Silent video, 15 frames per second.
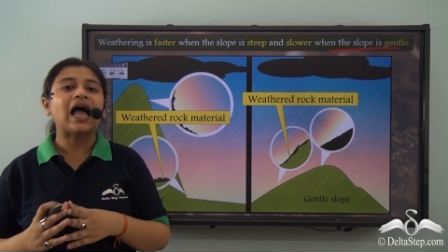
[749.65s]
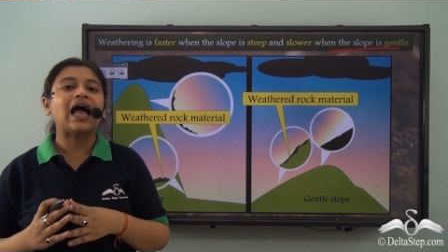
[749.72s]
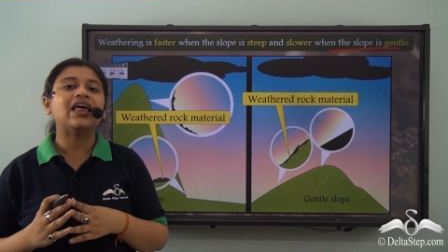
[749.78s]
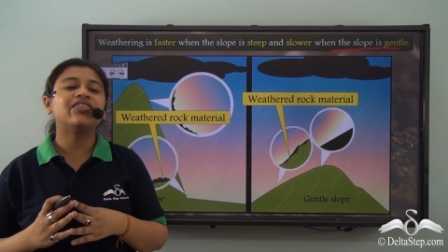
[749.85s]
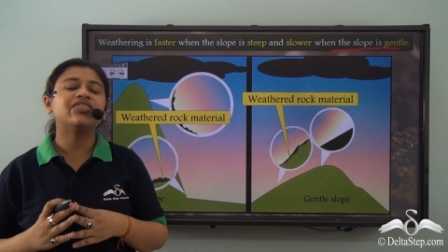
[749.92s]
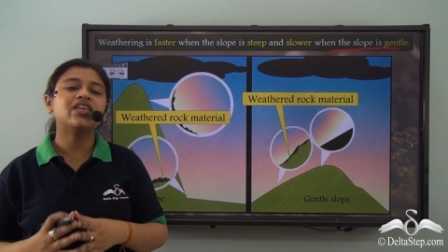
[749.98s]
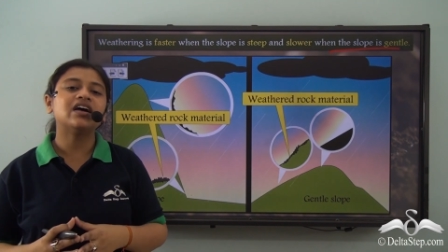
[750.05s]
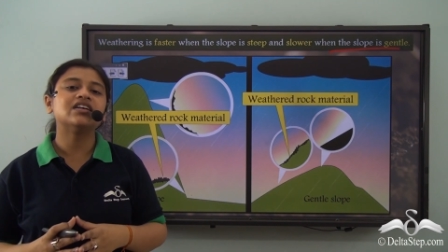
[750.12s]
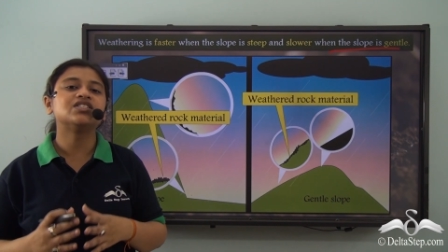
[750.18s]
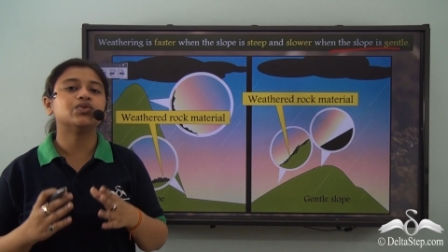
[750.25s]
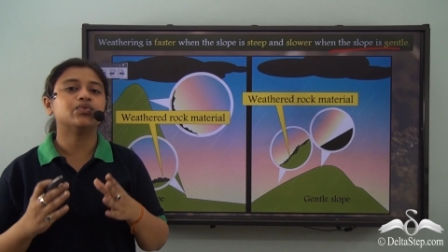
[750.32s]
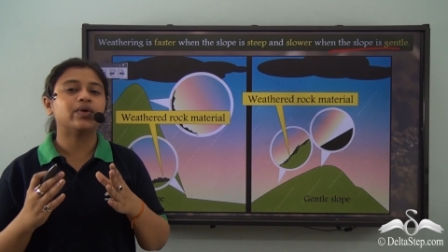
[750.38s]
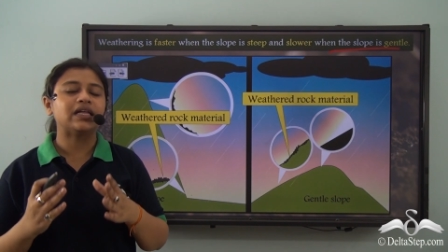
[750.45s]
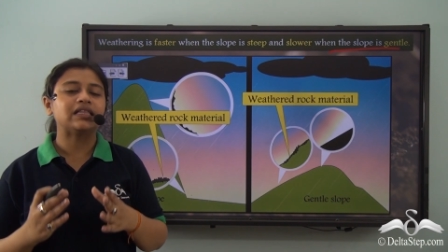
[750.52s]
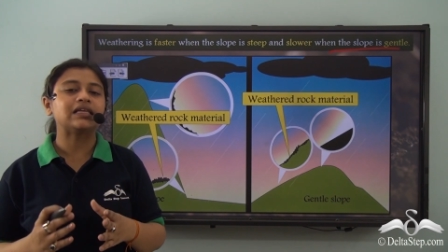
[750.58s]
and
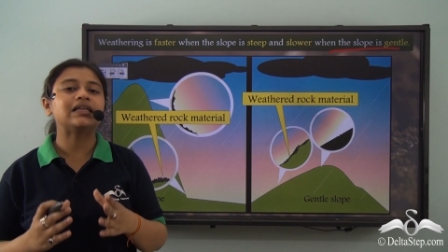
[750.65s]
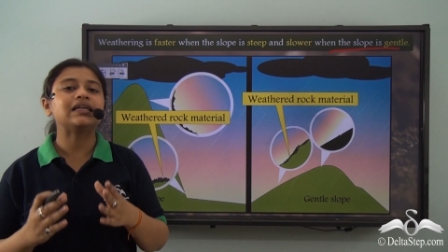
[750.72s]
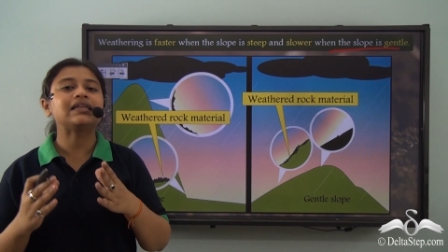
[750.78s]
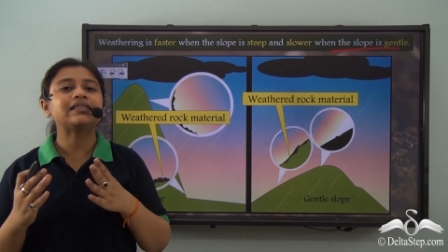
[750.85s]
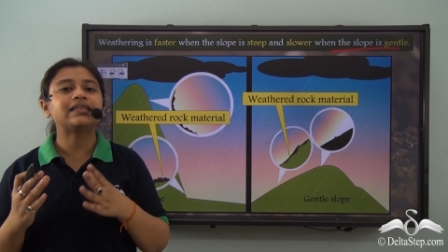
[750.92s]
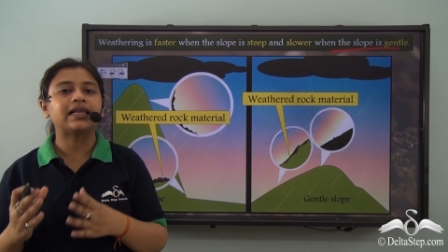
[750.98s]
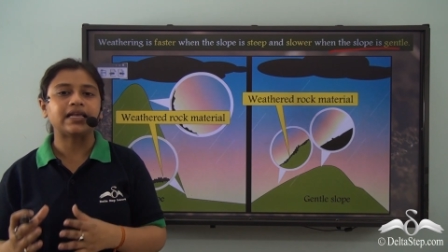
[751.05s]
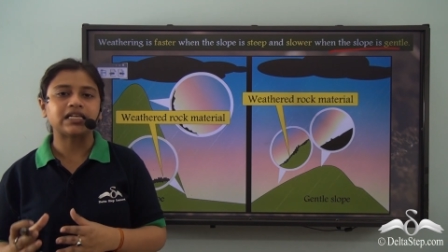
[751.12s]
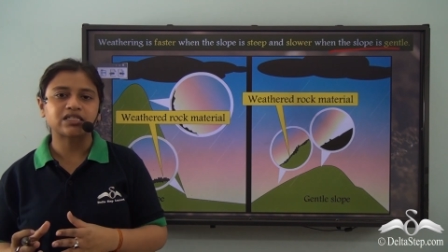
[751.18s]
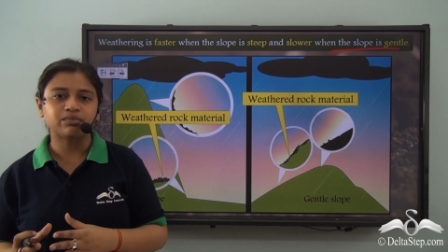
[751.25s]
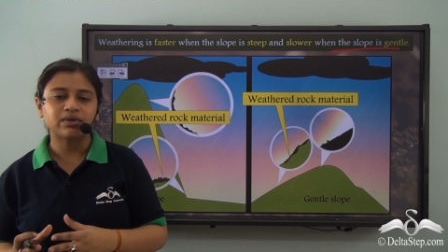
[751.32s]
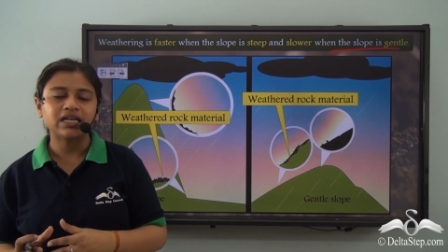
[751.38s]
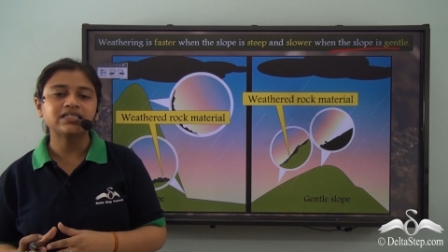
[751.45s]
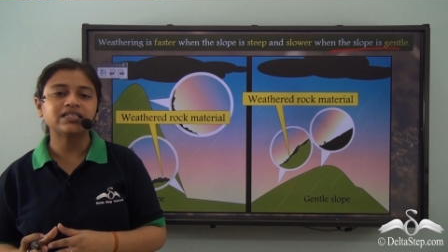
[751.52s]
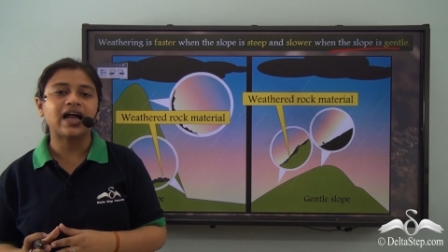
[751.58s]
thus weathering takes
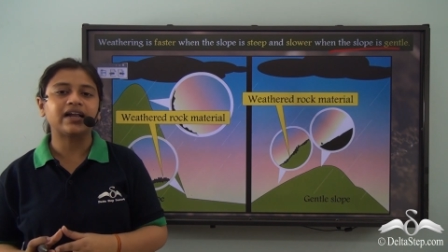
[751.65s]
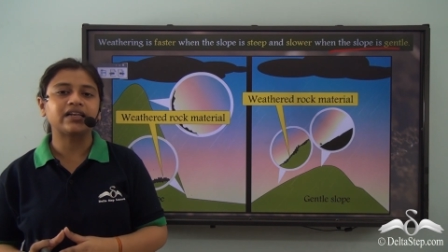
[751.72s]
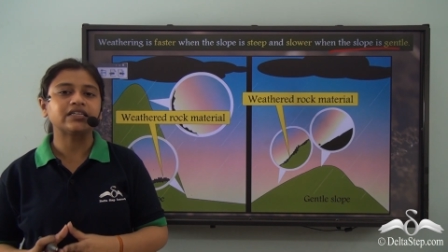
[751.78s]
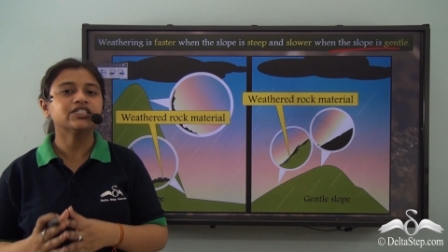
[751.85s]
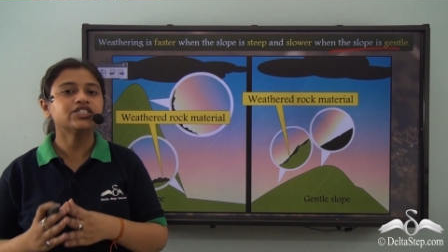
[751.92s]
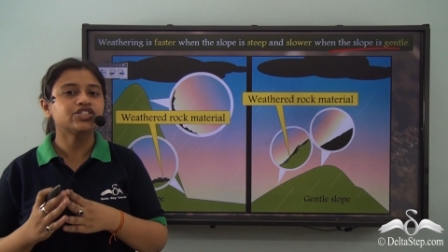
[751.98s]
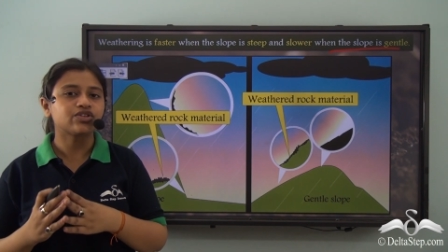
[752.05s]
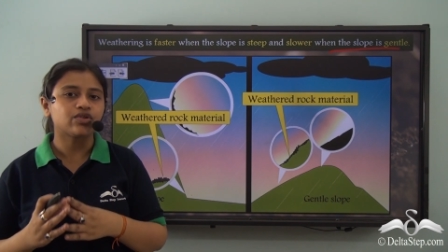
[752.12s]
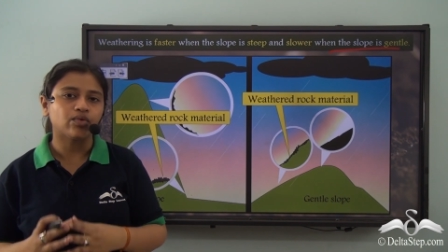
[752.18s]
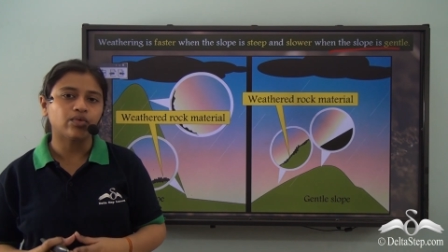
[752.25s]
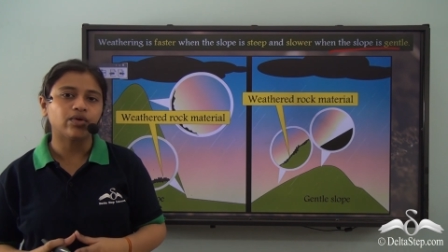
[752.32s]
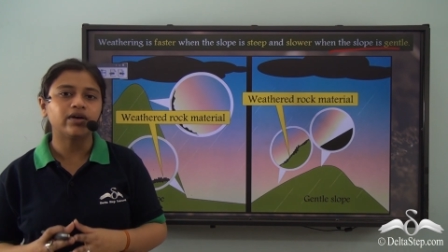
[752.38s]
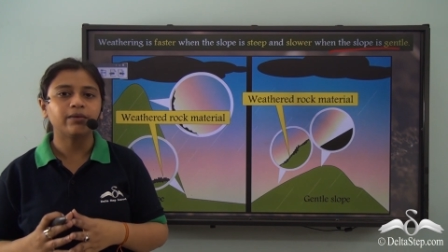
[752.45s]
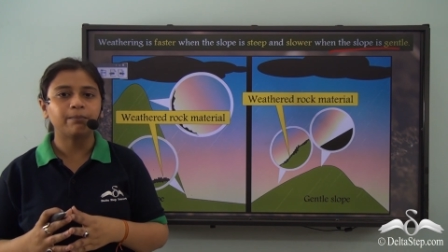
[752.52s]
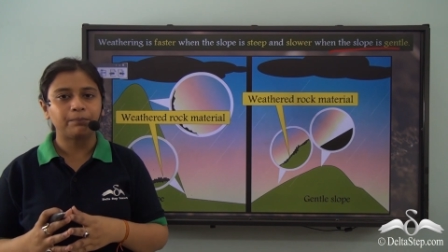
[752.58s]
place at a
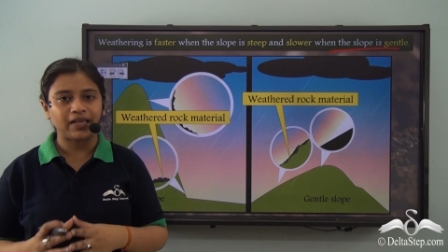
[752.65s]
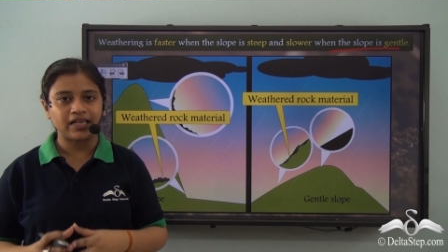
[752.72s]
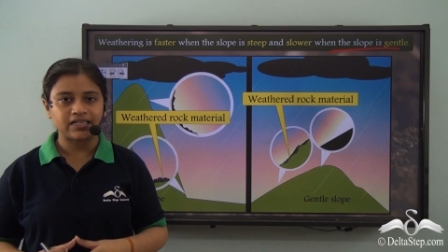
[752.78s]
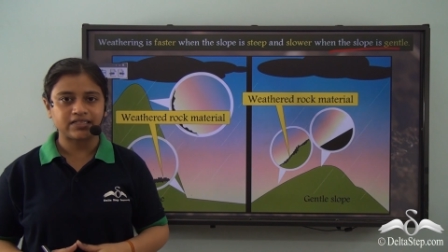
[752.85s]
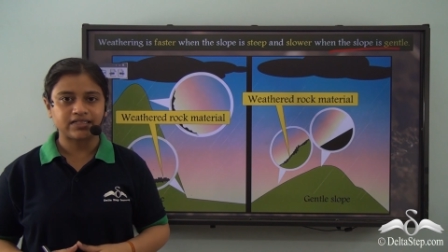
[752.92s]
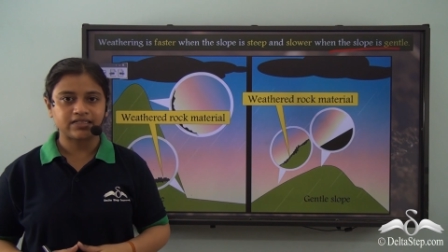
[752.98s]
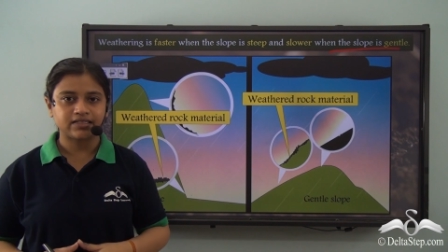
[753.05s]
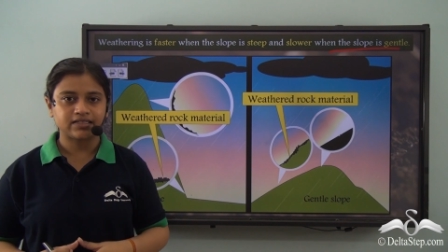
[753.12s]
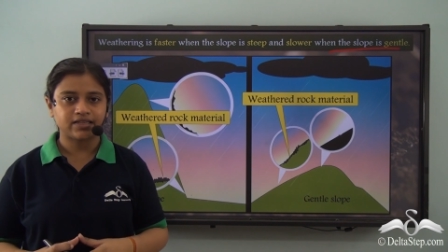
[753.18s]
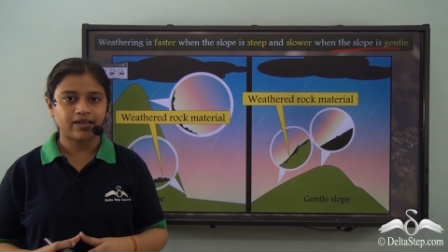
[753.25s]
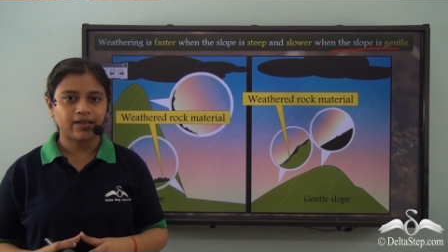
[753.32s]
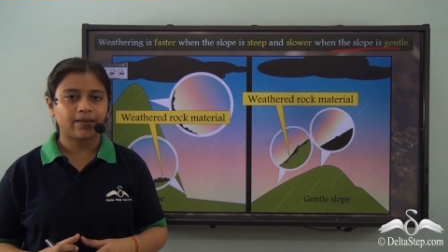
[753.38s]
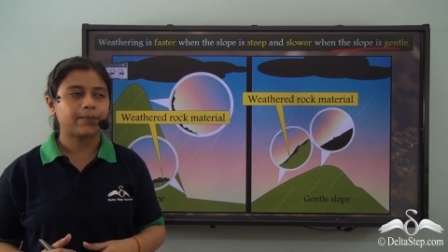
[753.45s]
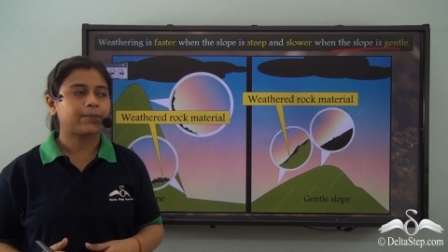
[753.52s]
slower pace.